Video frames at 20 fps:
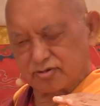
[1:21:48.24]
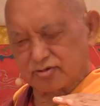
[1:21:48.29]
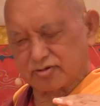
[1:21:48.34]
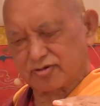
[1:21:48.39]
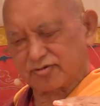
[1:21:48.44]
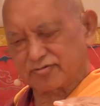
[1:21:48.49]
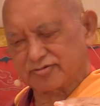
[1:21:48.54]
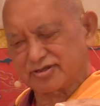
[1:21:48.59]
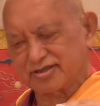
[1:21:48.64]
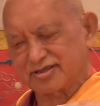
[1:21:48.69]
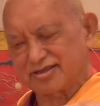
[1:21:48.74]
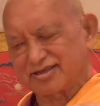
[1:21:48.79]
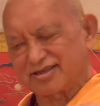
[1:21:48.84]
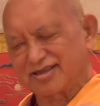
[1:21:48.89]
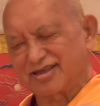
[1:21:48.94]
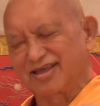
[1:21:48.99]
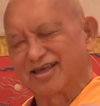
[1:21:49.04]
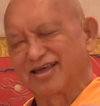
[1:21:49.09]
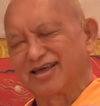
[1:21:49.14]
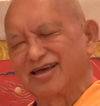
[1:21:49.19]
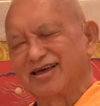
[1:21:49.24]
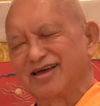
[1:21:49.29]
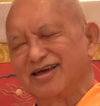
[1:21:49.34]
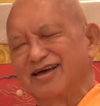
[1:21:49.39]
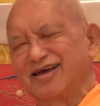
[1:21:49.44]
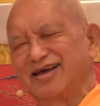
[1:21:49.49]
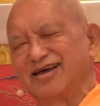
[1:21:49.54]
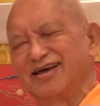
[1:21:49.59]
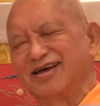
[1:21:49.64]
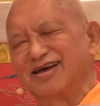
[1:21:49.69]
coffee.
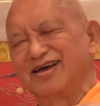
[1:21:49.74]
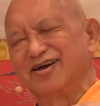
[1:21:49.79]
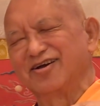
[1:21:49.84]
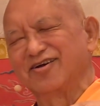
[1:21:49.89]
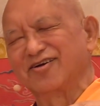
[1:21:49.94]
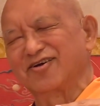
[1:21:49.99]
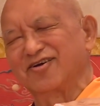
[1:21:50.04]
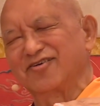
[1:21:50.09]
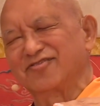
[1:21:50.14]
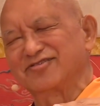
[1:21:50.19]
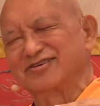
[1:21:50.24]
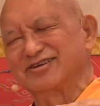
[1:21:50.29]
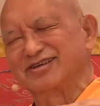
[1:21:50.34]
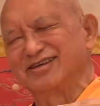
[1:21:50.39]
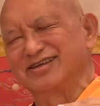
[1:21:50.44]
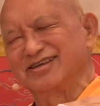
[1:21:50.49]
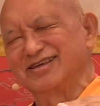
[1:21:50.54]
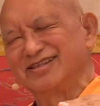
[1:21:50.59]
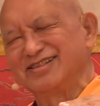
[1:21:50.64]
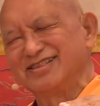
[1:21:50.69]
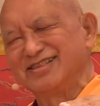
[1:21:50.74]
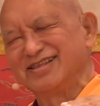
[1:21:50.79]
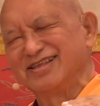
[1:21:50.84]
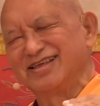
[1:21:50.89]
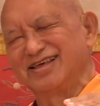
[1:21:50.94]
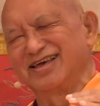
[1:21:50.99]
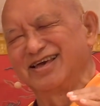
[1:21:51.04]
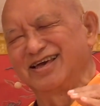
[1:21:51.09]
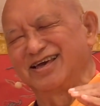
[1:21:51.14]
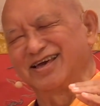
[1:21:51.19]
Coffee.
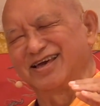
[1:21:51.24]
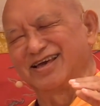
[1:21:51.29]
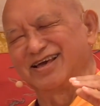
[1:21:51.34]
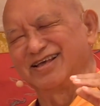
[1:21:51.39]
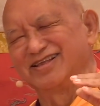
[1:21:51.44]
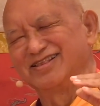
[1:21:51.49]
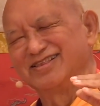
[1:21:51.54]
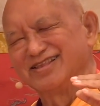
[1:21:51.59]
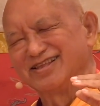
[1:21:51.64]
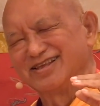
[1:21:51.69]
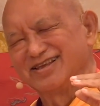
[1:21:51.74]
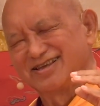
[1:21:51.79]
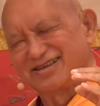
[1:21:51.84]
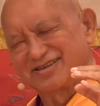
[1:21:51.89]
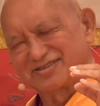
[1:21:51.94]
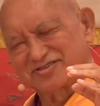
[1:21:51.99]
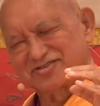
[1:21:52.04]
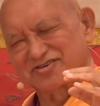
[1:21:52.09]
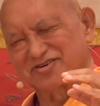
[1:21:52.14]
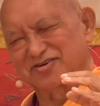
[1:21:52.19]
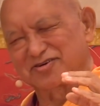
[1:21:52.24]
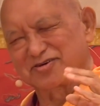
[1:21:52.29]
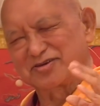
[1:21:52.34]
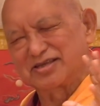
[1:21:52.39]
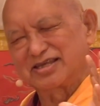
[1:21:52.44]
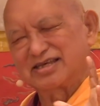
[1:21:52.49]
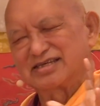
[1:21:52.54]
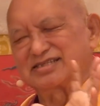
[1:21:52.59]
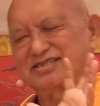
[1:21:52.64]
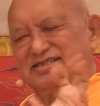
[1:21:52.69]
So
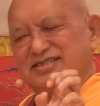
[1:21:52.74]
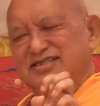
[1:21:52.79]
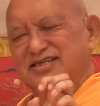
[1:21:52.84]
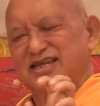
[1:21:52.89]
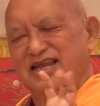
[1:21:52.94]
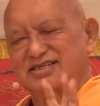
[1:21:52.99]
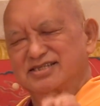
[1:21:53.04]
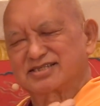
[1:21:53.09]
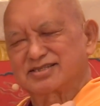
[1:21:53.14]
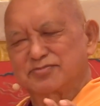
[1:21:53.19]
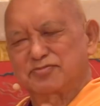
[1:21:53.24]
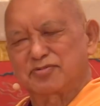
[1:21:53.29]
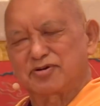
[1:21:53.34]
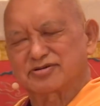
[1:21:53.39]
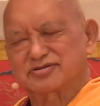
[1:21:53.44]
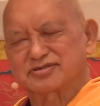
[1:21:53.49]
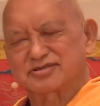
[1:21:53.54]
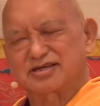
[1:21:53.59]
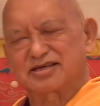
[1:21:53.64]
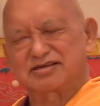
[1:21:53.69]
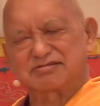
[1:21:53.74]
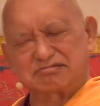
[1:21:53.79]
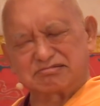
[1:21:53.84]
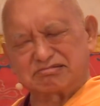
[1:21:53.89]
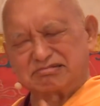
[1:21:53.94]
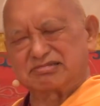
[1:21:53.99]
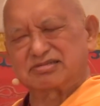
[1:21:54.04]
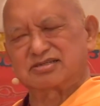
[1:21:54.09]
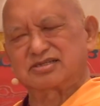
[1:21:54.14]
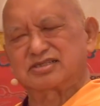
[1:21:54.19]
scratch the box.
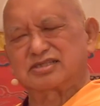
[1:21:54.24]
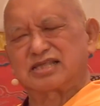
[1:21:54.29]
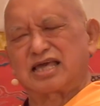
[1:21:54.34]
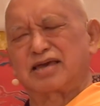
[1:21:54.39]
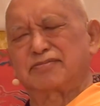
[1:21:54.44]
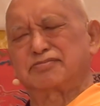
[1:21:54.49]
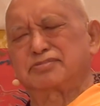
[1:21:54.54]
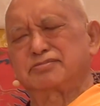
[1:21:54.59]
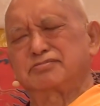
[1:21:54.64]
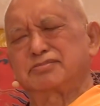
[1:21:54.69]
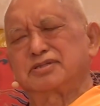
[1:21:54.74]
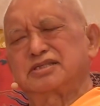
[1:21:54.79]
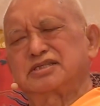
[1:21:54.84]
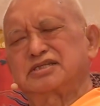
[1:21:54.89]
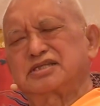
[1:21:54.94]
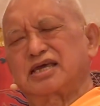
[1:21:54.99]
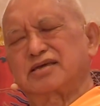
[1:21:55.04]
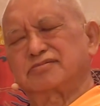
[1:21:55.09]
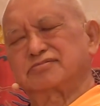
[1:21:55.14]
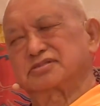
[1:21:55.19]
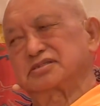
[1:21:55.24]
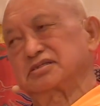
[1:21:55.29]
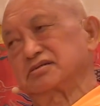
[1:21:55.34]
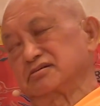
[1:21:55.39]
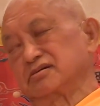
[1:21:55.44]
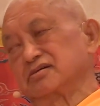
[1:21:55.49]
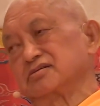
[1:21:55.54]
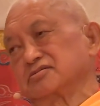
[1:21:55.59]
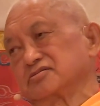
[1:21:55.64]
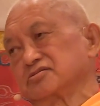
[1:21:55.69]
It happened many times.
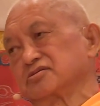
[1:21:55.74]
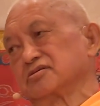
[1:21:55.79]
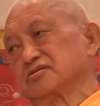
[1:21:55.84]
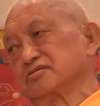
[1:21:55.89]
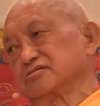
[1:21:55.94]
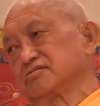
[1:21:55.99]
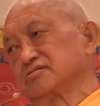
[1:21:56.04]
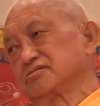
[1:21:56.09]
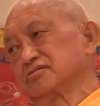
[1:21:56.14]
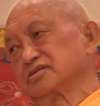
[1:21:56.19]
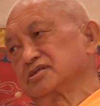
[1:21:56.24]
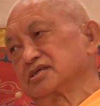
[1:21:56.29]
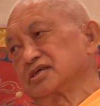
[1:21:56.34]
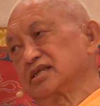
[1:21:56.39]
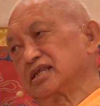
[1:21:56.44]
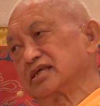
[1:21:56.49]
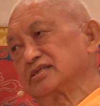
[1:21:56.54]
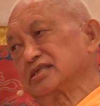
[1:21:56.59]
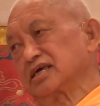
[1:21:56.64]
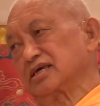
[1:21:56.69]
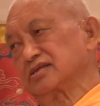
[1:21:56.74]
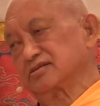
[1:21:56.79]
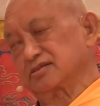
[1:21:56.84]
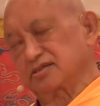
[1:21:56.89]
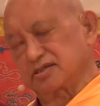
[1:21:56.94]
So you see like that.